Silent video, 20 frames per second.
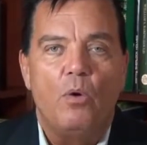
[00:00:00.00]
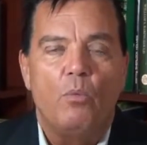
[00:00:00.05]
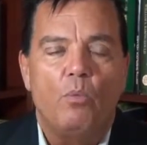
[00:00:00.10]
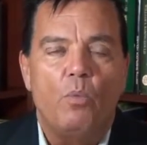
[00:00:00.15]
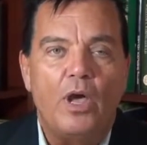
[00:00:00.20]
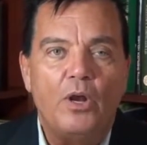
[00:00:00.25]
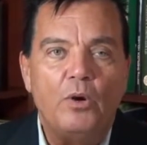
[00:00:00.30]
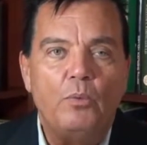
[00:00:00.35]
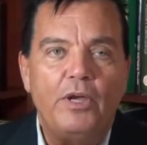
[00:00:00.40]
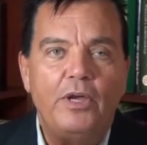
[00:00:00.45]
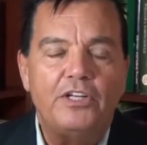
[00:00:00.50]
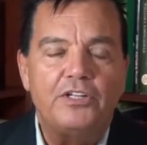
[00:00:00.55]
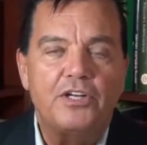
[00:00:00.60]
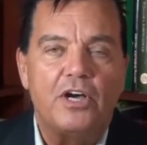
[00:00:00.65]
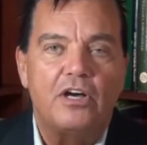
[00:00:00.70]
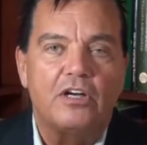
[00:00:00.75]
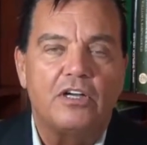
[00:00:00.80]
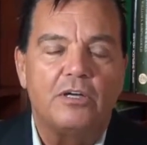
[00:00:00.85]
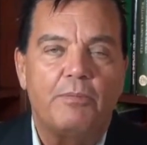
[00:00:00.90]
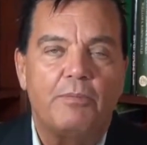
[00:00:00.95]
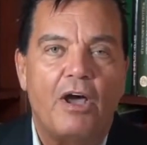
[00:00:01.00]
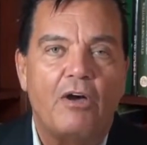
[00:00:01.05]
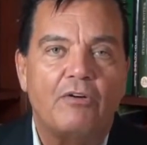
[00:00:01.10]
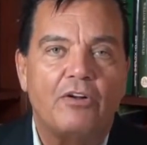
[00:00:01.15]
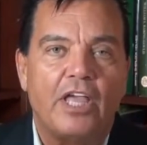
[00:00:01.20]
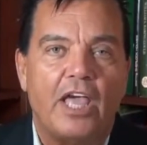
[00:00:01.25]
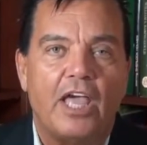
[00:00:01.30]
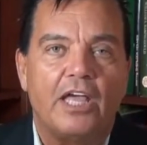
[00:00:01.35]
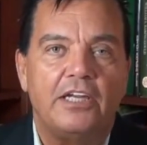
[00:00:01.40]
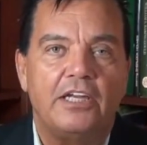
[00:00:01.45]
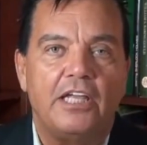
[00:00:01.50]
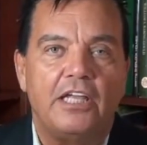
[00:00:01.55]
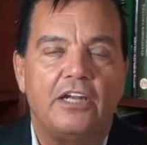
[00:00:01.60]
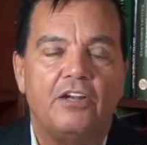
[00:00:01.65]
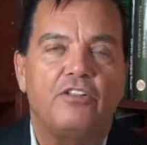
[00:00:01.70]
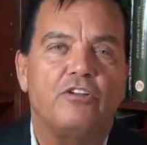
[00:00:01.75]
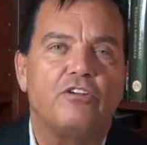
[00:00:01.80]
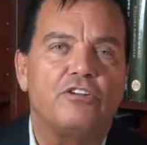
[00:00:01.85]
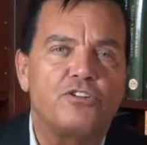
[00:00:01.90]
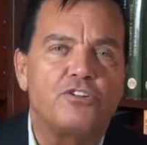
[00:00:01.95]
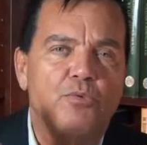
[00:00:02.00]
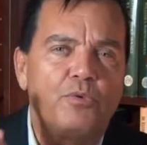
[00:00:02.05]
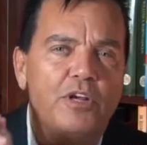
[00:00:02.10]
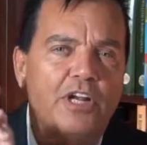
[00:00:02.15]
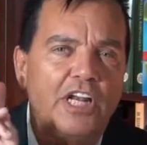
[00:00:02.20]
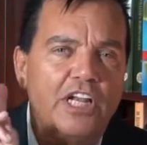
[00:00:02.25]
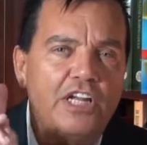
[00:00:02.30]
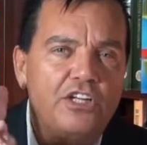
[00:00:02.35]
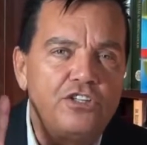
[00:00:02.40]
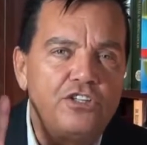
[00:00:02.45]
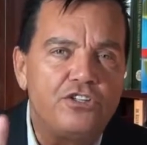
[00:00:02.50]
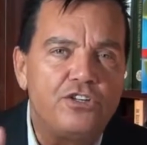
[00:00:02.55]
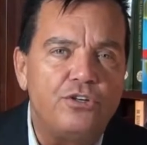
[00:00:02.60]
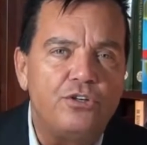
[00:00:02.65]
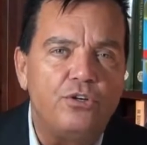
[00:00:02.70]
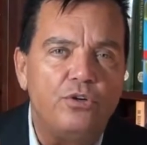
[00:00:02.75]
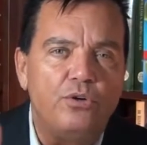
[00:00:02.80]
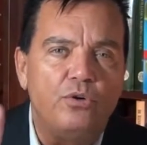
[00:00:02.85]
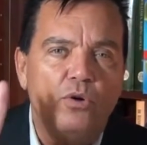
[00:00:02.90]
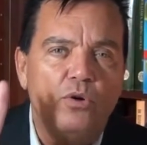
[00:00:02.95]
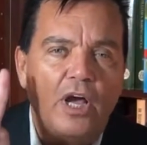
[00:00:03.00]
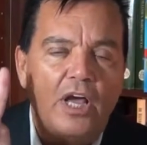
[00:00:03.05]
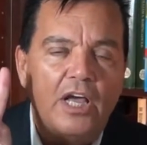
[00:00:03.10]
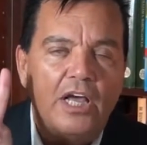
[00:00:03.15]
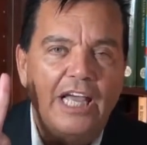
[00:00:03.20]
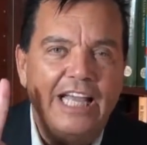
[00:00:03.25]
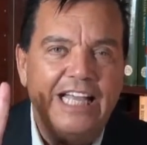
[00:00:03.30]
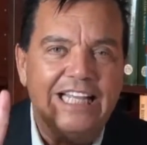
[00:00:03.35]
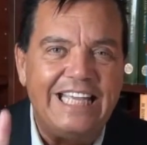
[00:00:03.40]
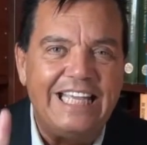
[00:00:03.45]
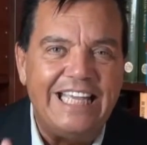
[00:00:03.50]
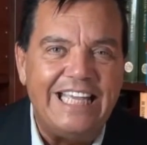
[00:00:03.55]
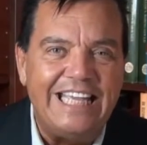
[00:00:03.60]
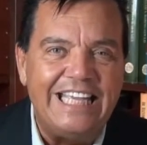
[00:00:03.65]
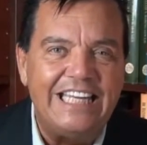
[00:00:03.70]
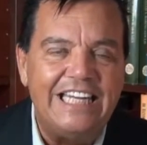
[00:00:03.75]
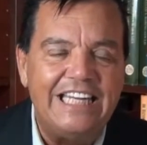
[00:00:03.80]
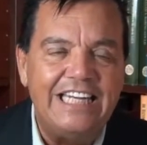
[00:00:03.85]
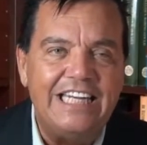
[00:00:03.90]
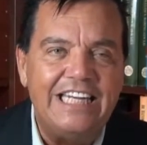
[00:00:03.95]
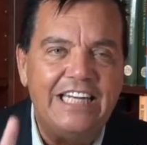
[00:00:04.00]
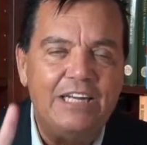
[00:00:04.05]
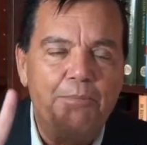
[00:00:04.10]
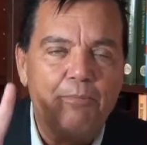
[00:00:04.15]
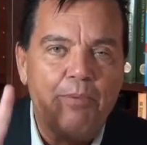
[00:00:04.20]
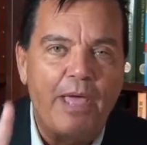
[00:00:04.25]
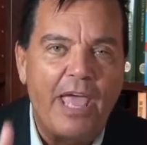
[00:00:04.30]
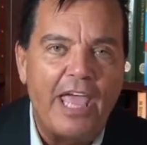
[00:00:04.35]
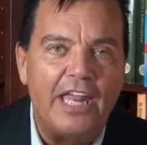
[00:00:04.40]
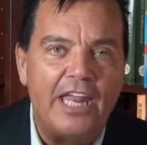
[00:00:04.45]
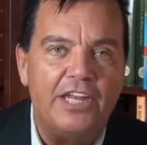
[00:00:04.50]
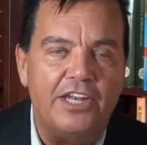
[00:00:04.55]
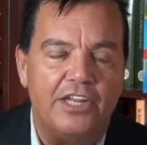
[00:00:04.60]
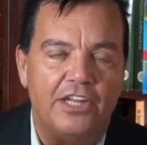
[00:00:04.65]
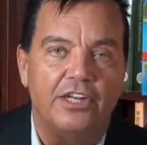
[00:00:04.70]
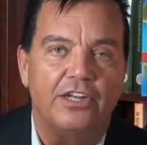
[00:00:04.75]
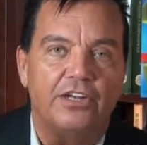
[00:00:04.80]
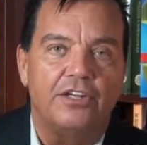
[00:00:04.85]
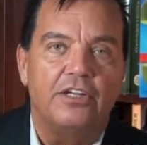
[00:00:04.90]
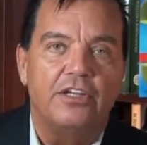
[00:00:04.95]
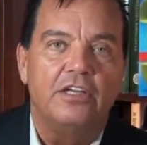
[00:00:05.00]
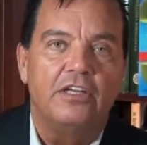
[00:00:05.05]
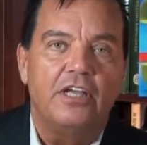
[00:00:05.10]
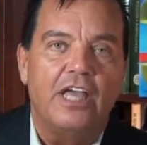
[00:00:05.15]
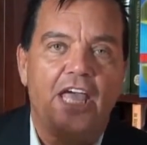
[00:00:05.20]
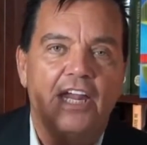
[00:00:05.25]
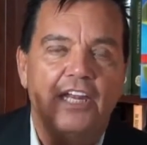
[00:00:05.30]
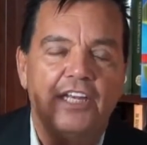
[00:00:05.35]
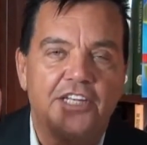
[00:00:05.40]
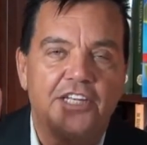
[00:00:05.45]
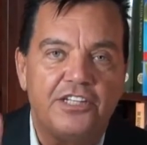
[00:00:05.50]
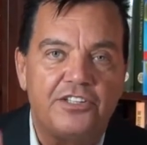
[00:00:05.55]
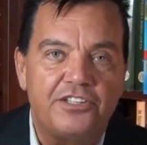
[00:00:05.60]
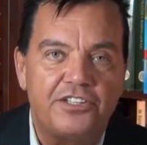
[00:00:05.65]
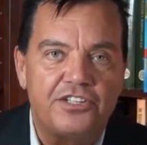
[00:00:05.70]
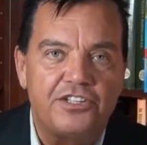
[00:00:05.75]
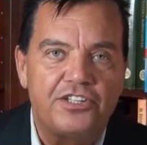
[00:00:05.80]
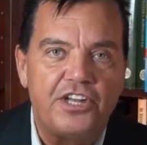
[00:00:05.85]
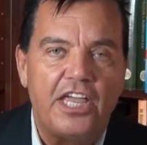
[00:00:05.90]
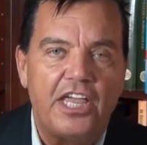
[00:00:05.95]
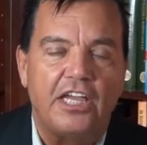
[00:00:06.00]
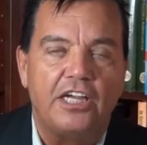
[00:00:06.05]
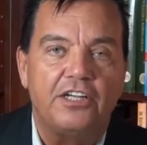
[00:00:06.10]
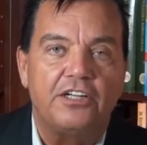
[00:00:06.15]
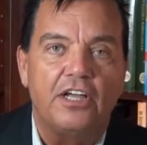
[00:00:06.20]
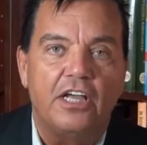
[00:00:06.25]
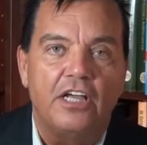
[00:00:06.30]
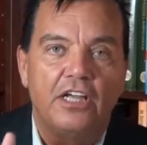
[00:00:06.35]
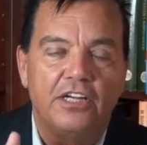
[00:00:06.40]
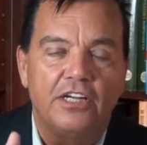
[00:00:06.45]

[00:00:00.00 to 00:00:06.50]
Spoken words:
When we talk about Candida, there's really two independent and distinct